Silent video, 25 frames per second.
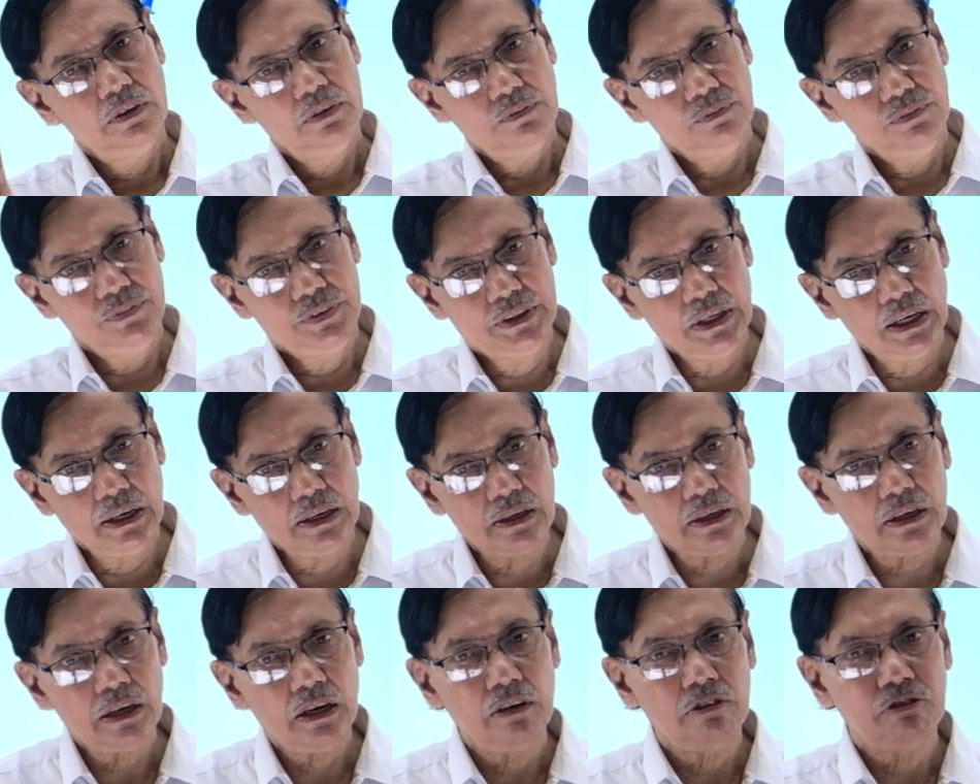
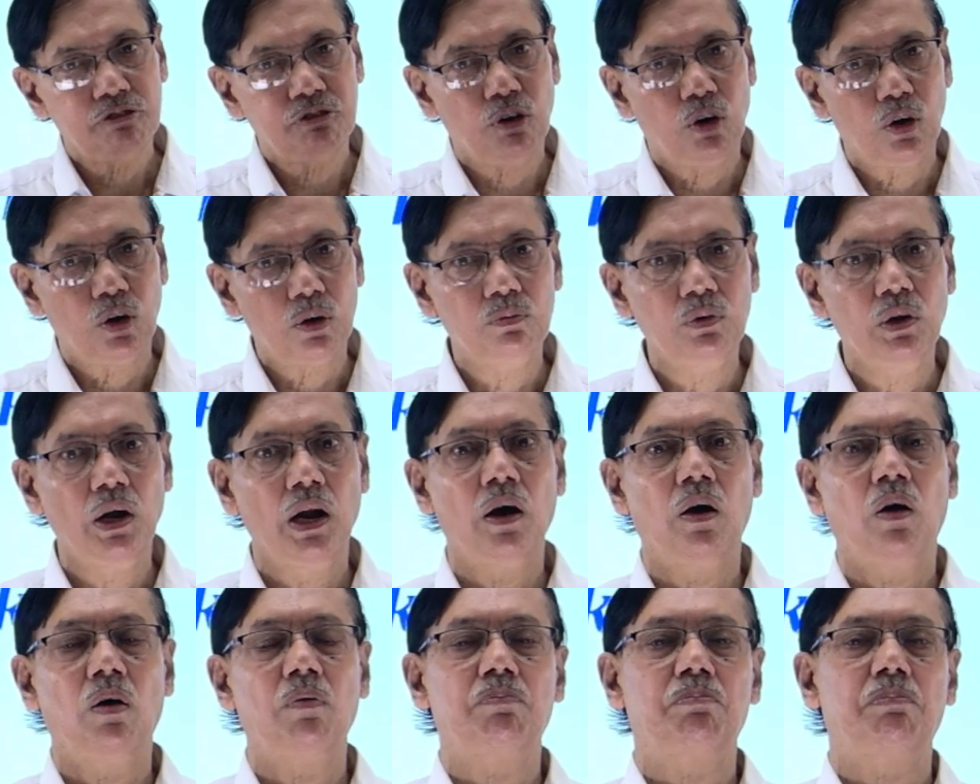general formula
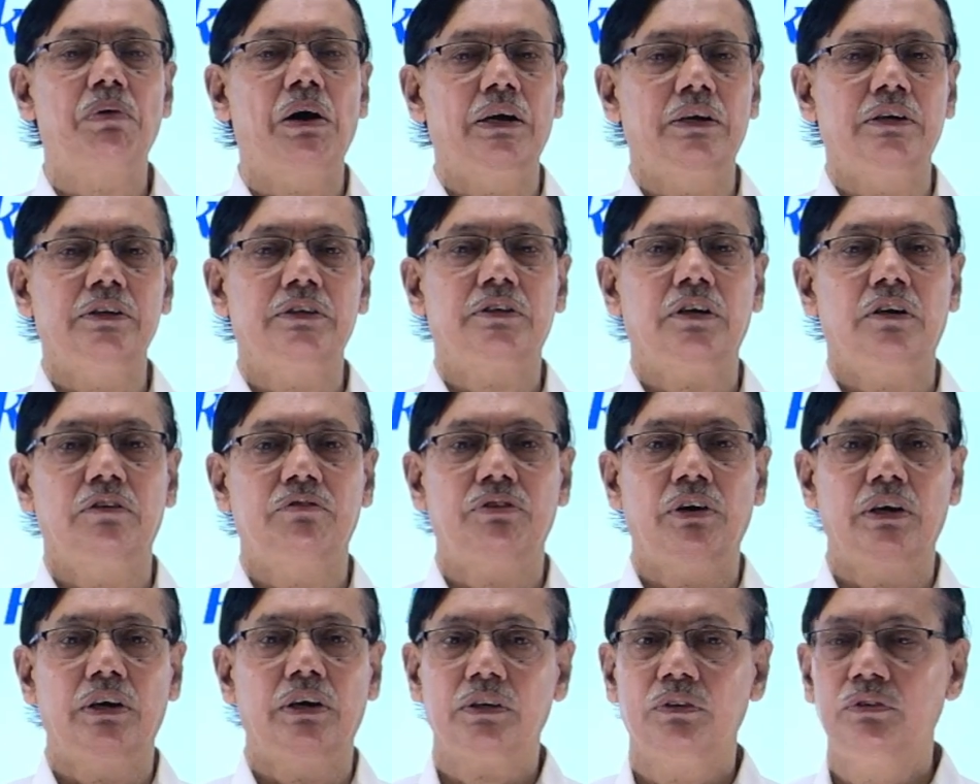of partition
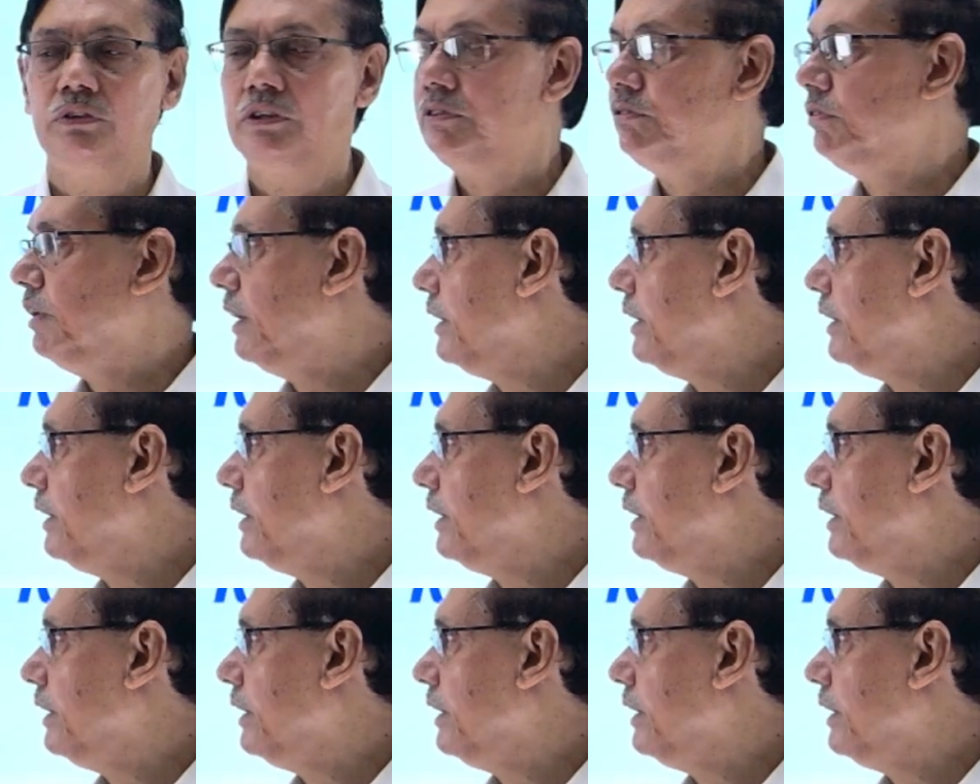function, which is very